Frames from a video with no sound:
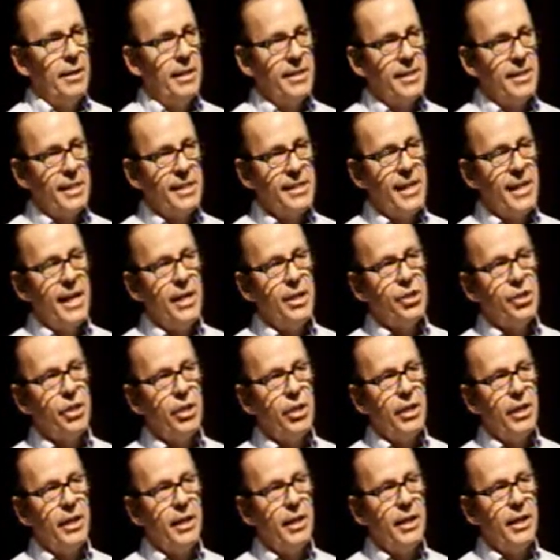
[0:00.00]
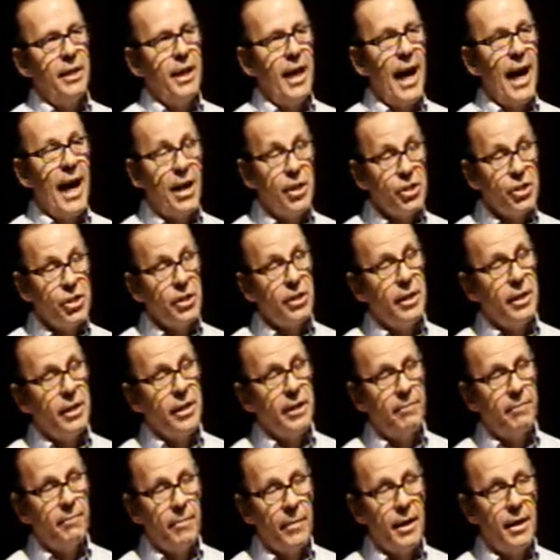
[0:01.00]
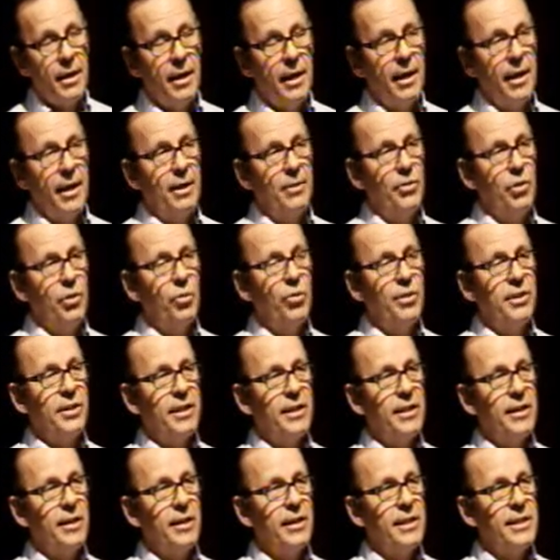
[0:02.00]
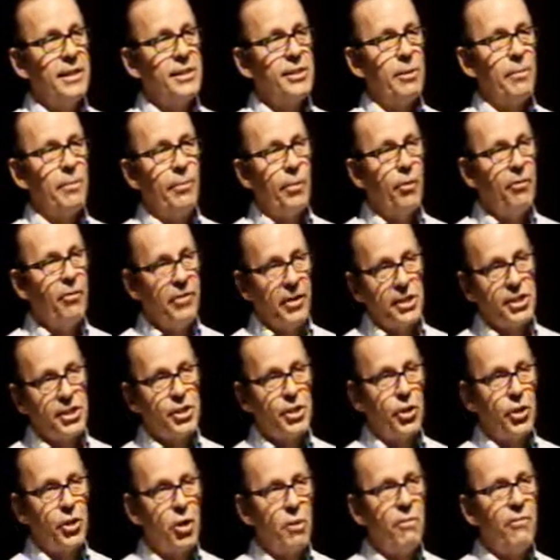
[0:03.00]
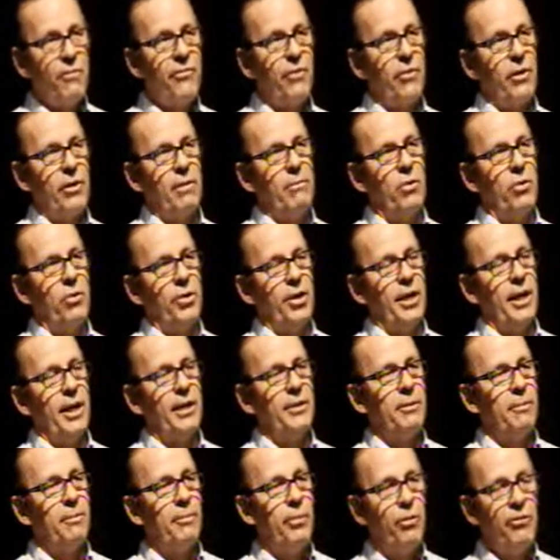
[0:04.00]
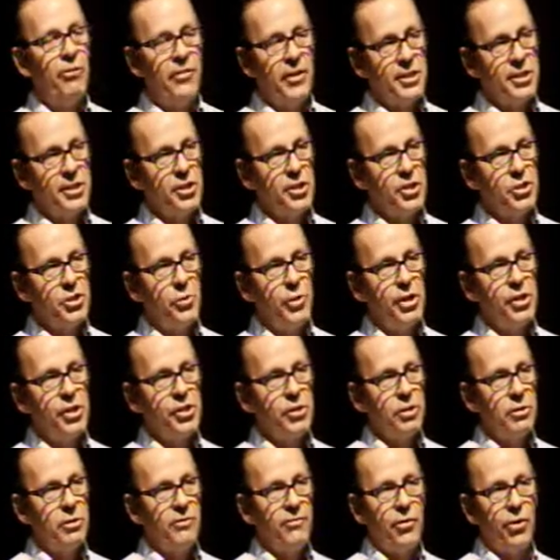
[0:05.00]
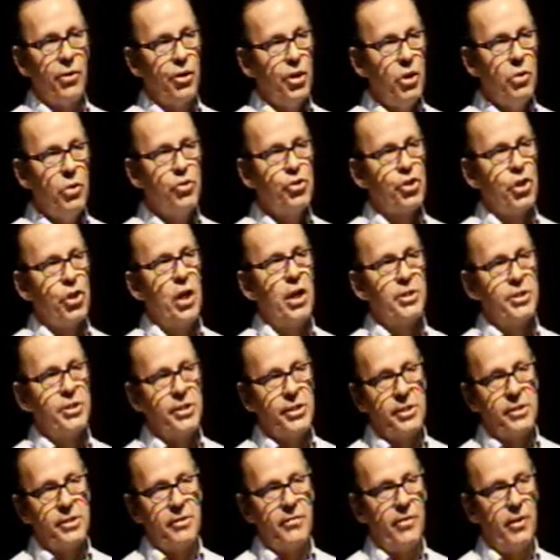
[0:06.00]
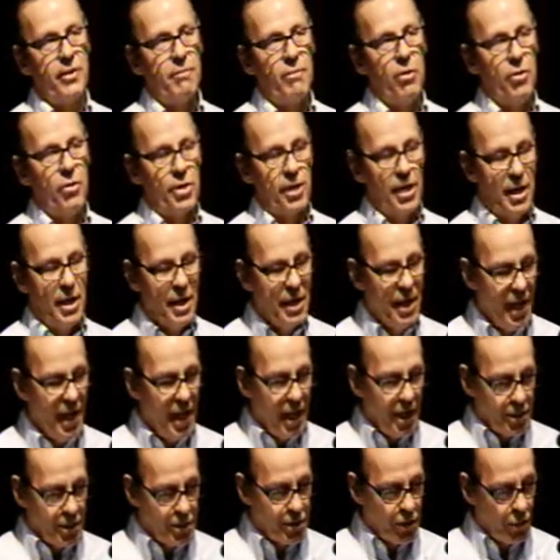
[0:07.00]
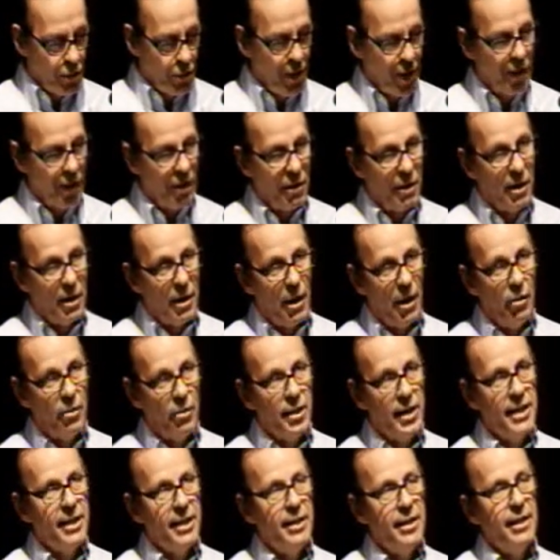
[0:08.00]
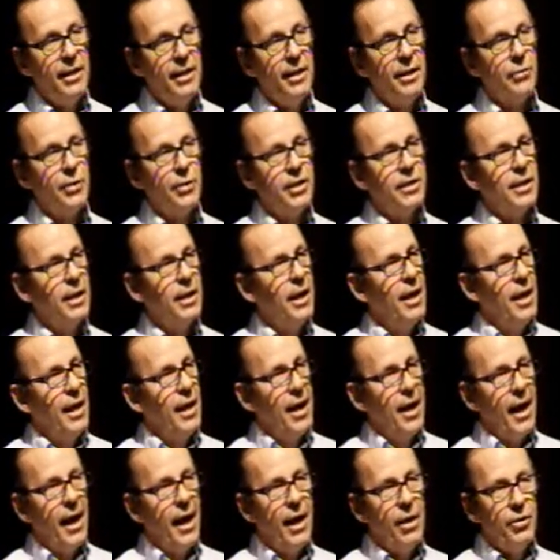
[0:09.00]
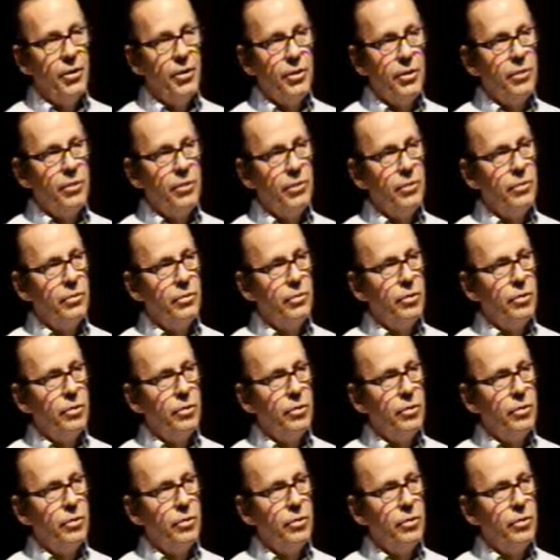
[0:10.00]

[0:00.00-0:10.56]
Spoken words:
there's essentially, no-till is the perfect storm for ammonia, perfect situation for huge losses of ammonia. So we'll only deal with how to